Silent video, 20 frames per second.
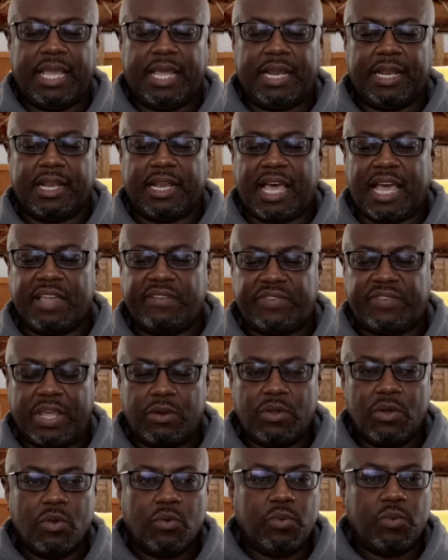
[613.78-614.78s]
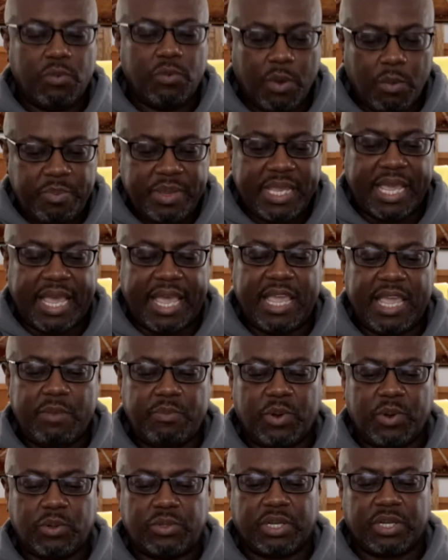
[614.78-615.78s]
in life, that we will be
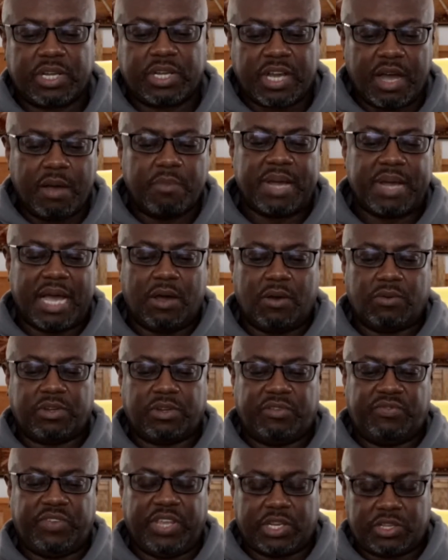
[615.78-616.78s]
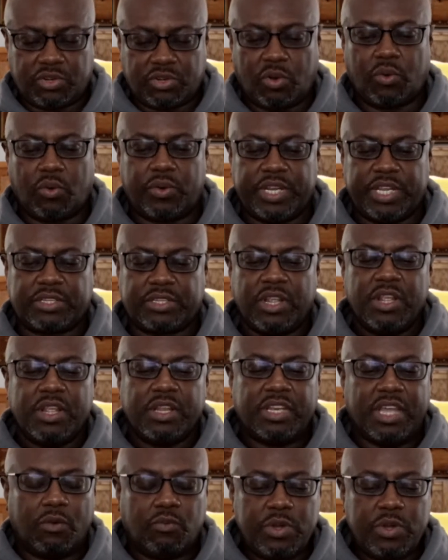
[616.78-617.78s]
able to come out victorious,
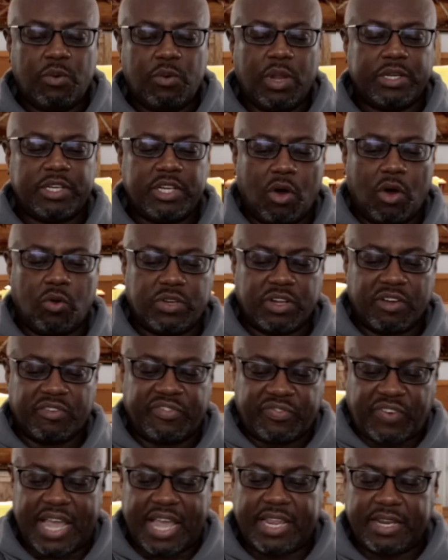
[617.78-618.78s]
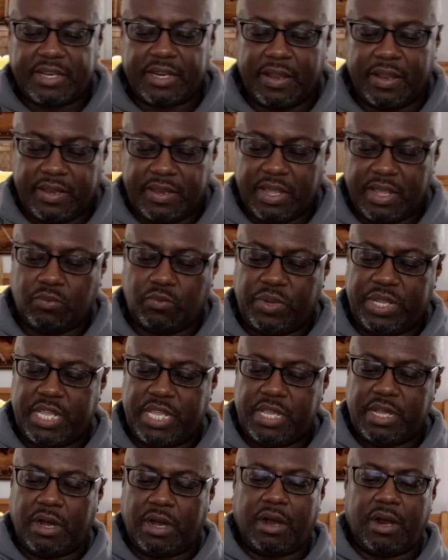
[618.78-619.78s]
that we will know the fight that
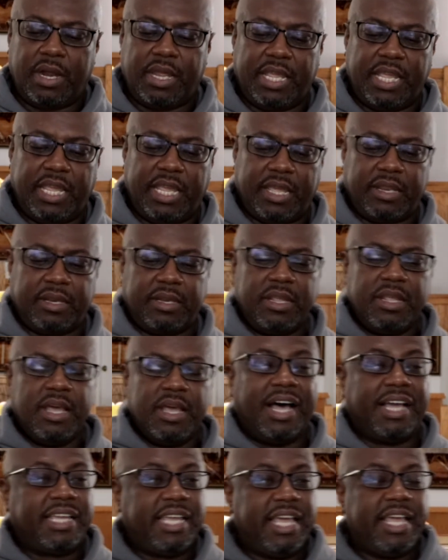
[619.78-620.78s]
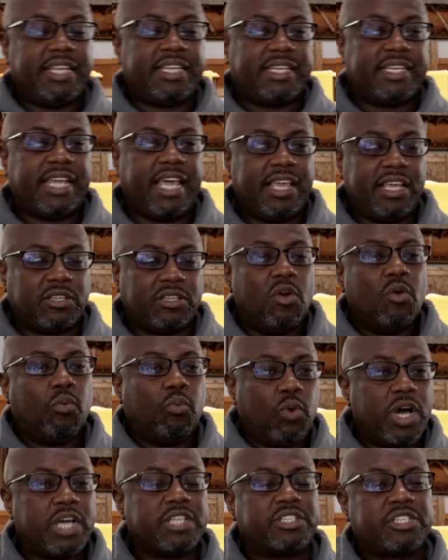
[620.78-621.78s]
we are in. Again, today is,
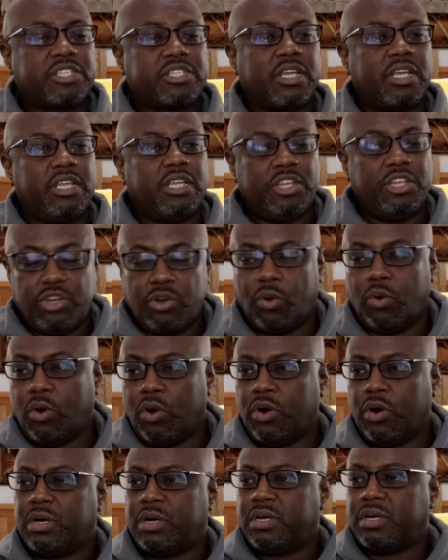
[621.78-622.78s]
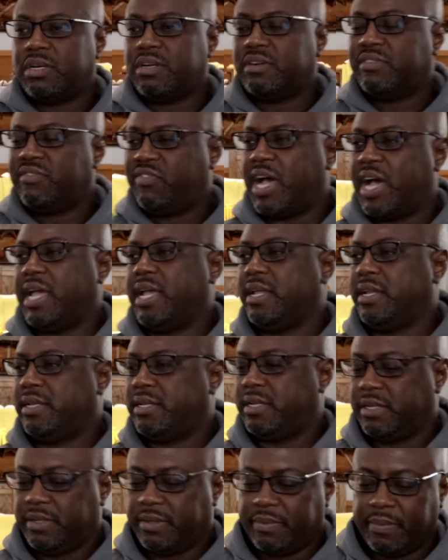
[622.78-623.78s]
what's your fight?